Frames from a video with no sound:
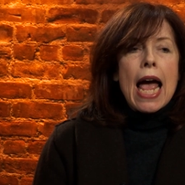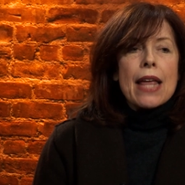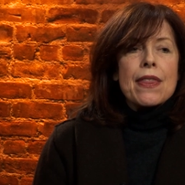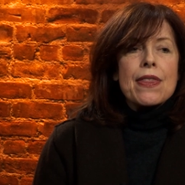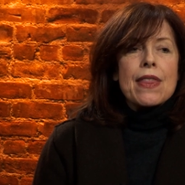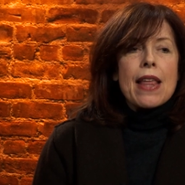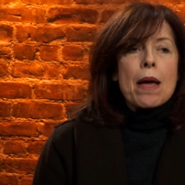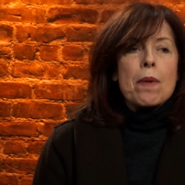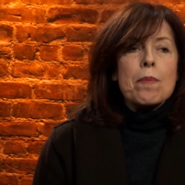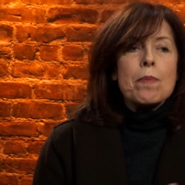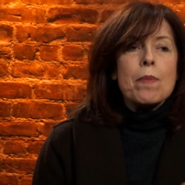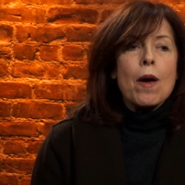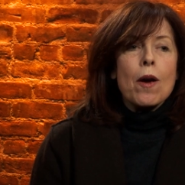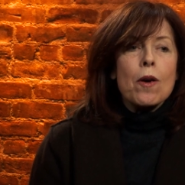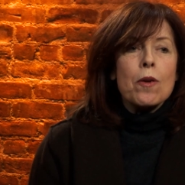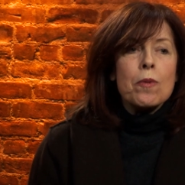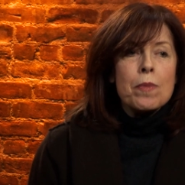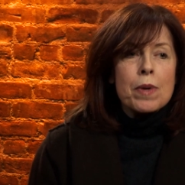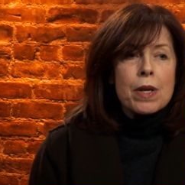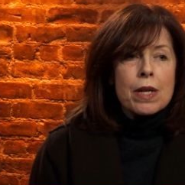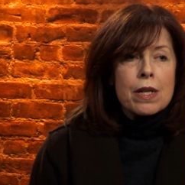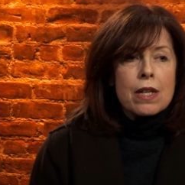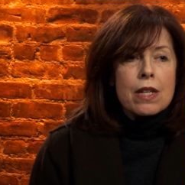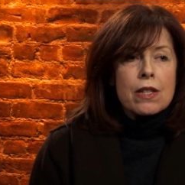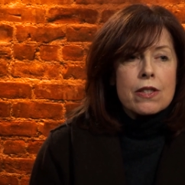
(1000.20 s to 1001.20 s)
At that
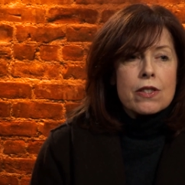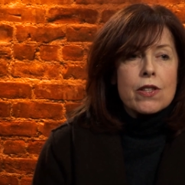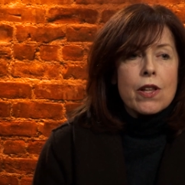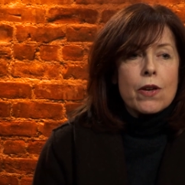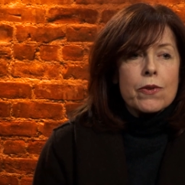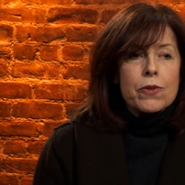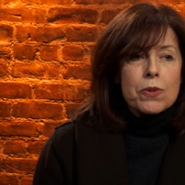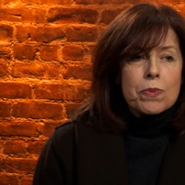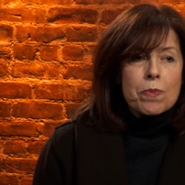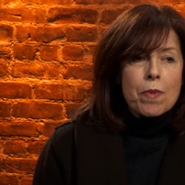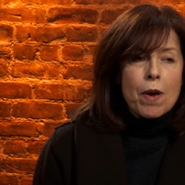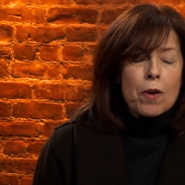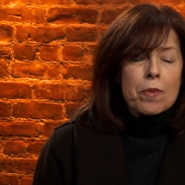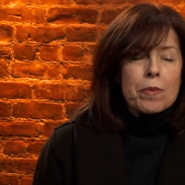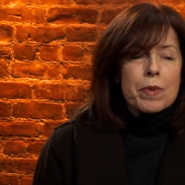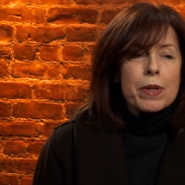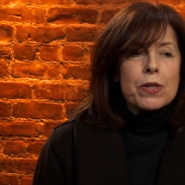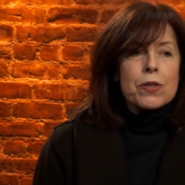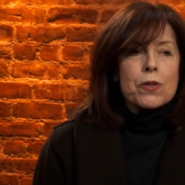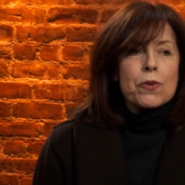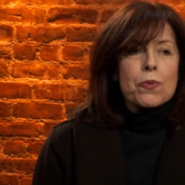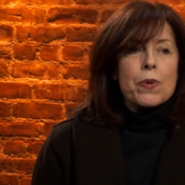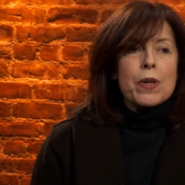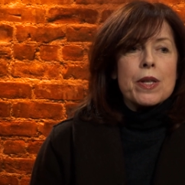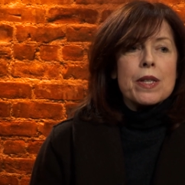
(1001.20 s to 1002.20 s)
moment, at those
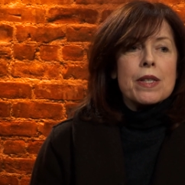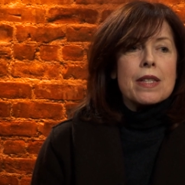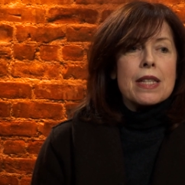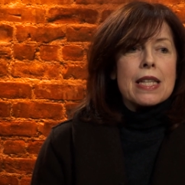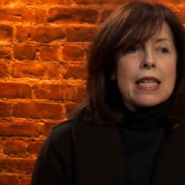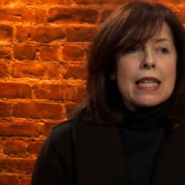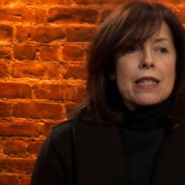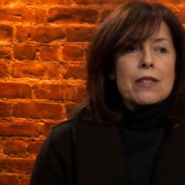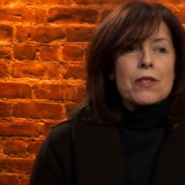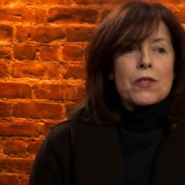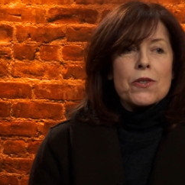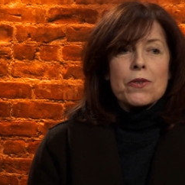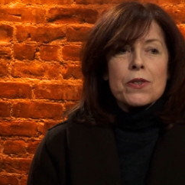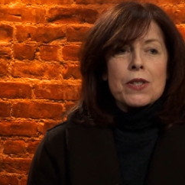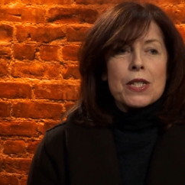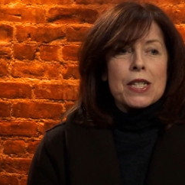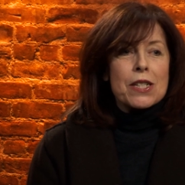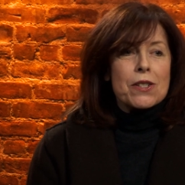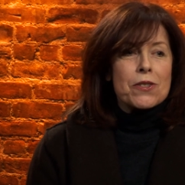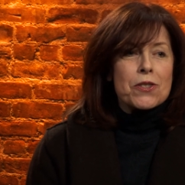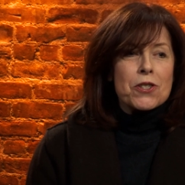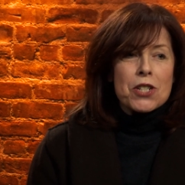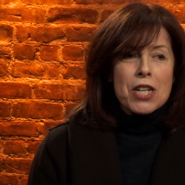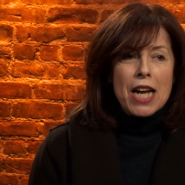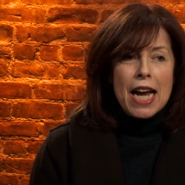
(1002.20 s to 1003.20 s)
moments when things are a
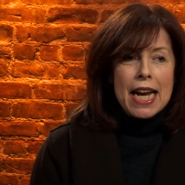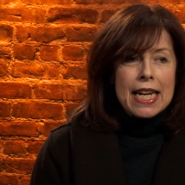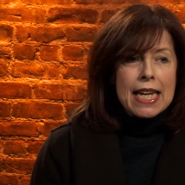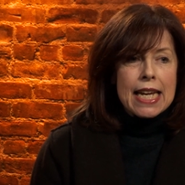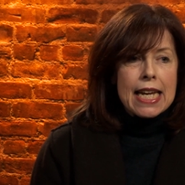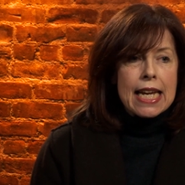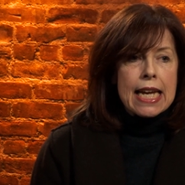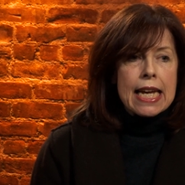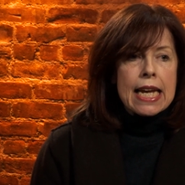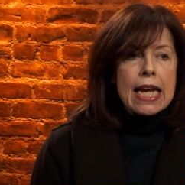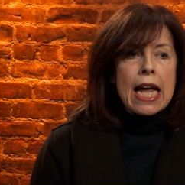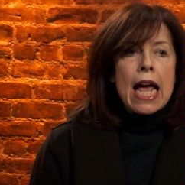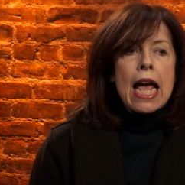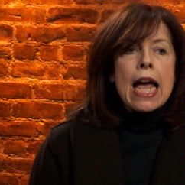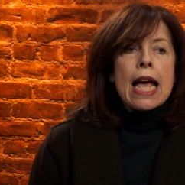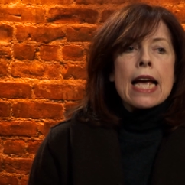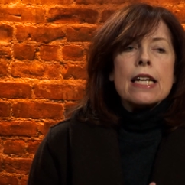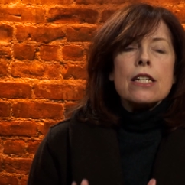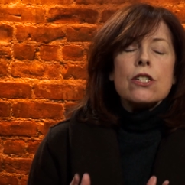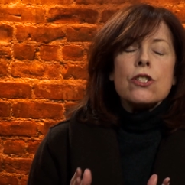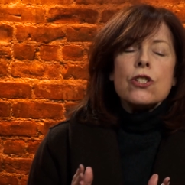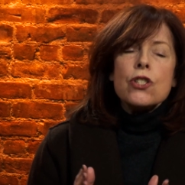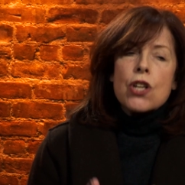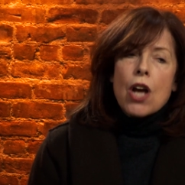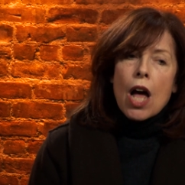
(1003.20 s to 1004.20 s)
little shaky,
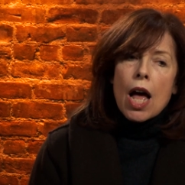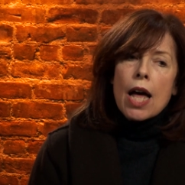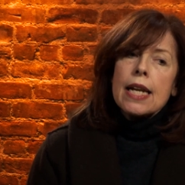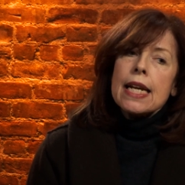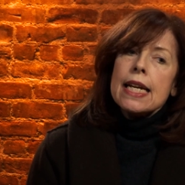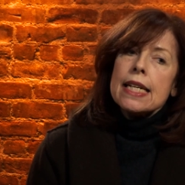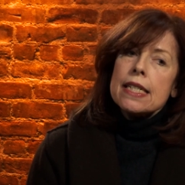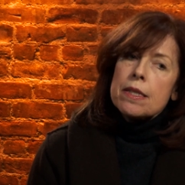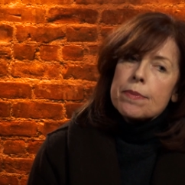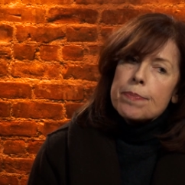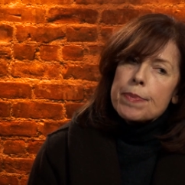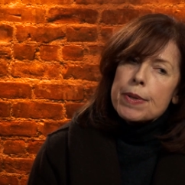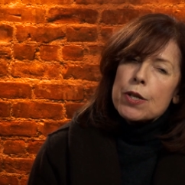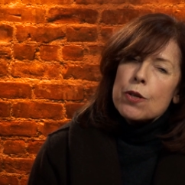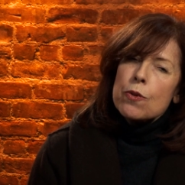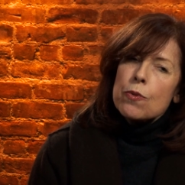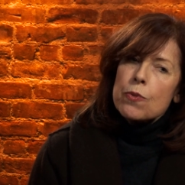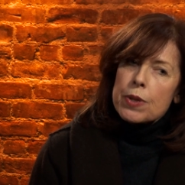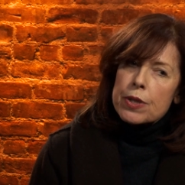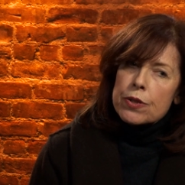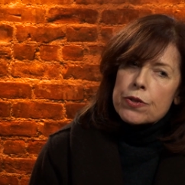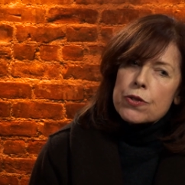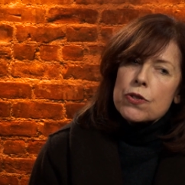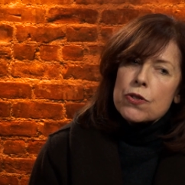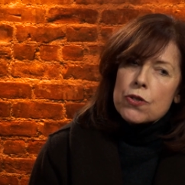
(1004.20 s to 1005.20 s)
John has been a
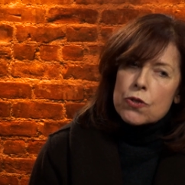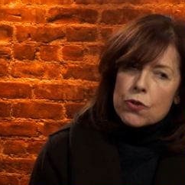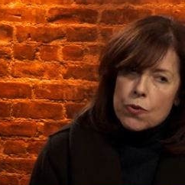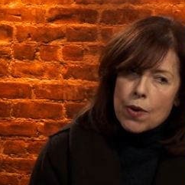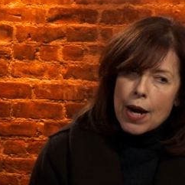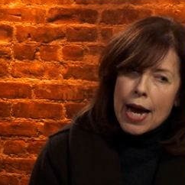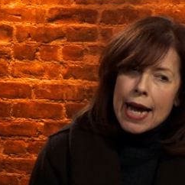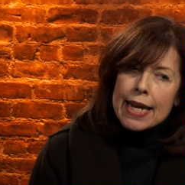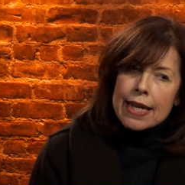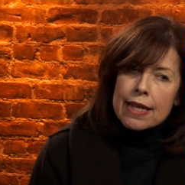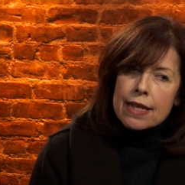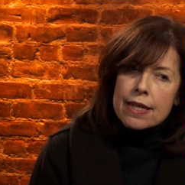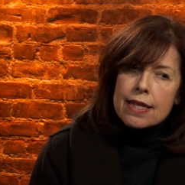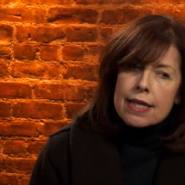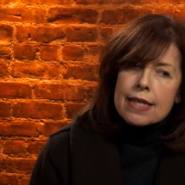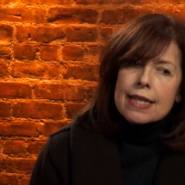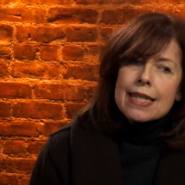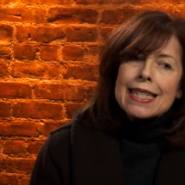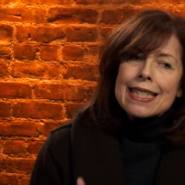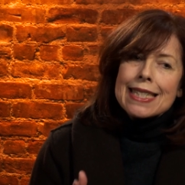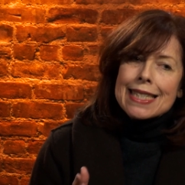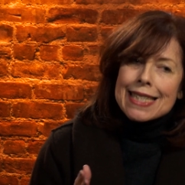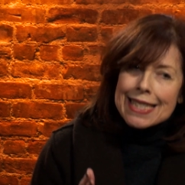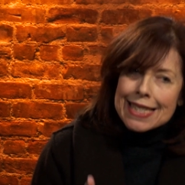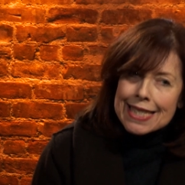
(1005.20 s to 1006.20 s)
real strength
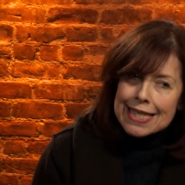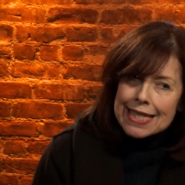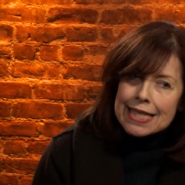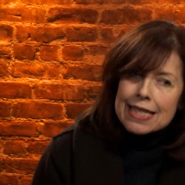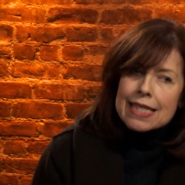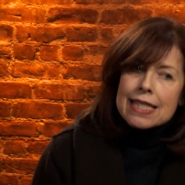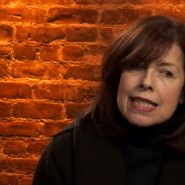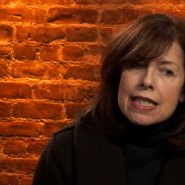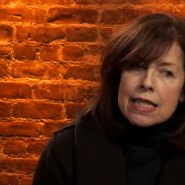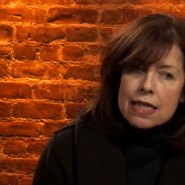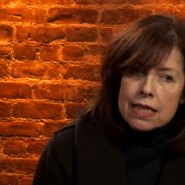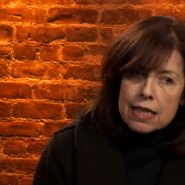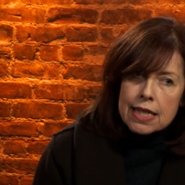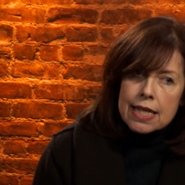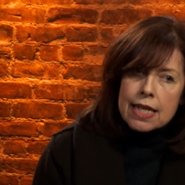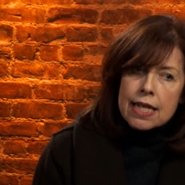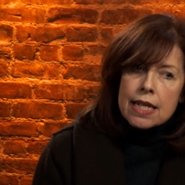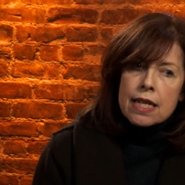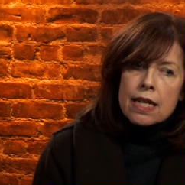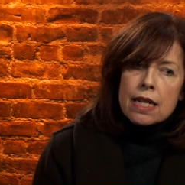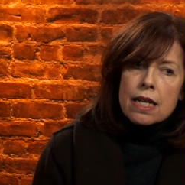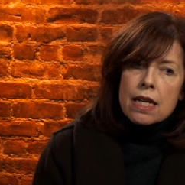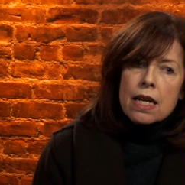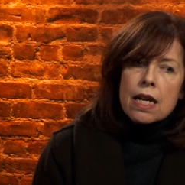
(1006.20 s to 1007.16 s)
consistently.